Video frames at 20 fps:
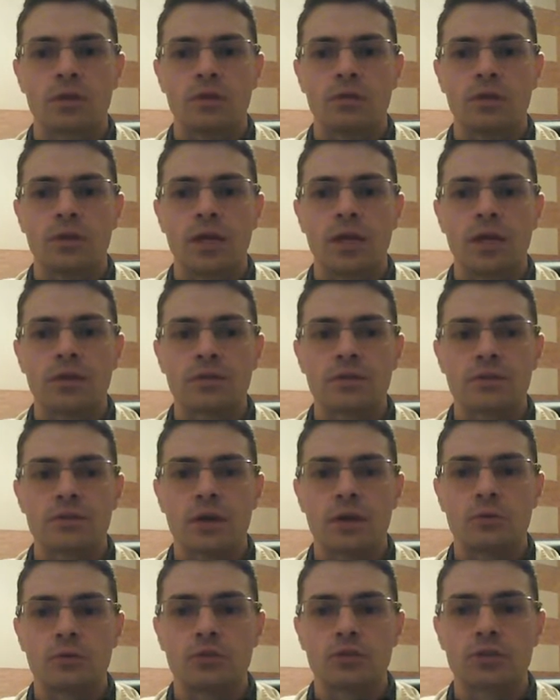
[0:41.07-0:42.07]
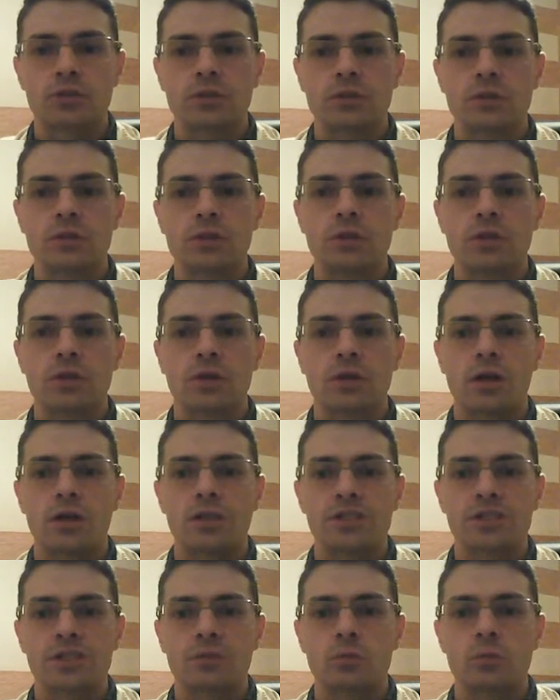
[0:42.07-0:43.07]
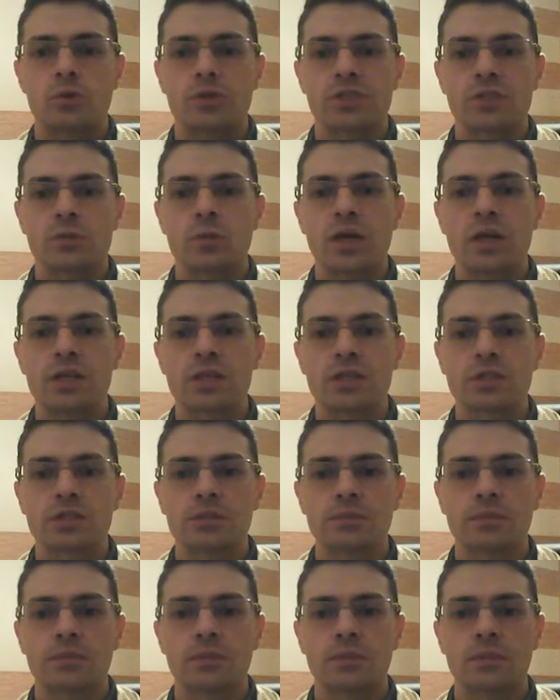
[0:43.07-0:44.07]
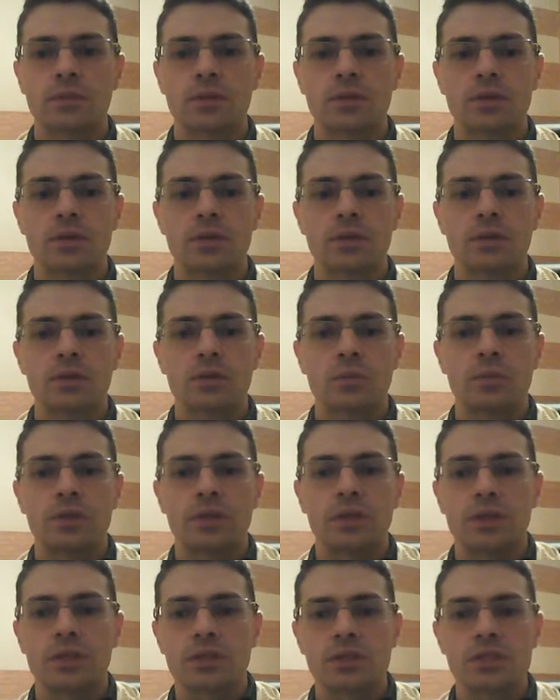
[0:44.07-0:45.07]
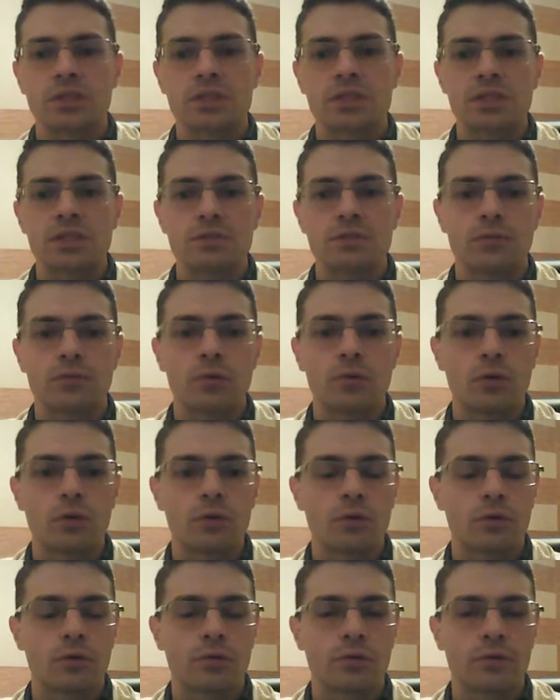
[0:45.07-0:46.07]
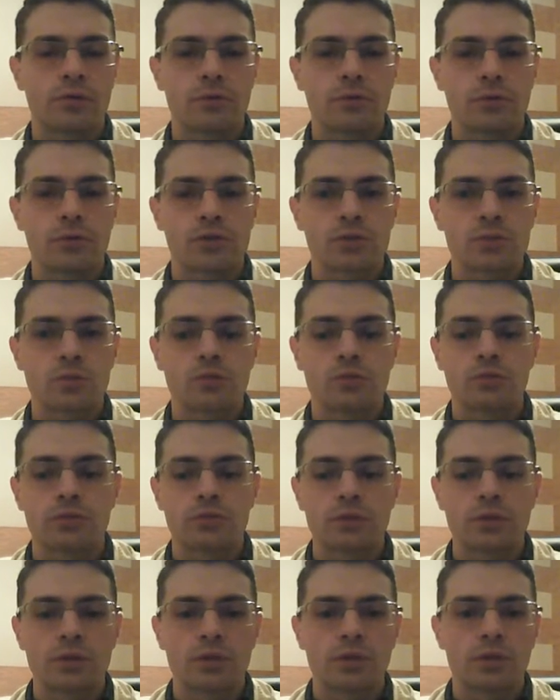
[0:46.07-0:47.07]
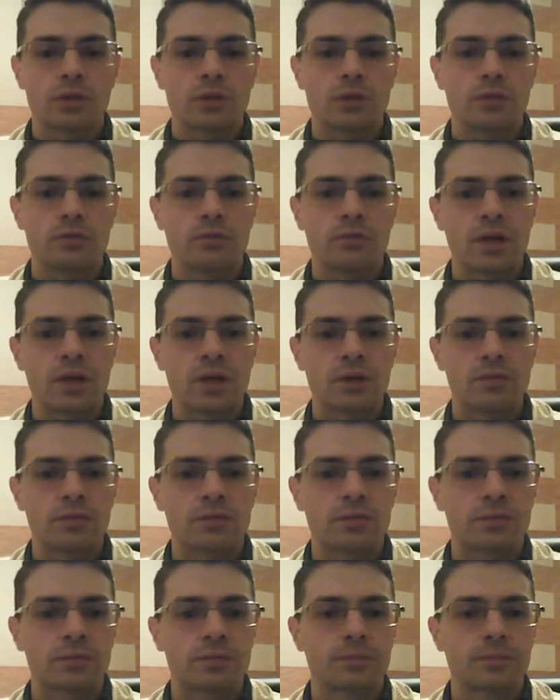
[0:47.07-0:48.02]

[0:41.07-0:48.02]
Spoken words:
In the 9th round, Carlsen was white. He played c4 on the first move, e5,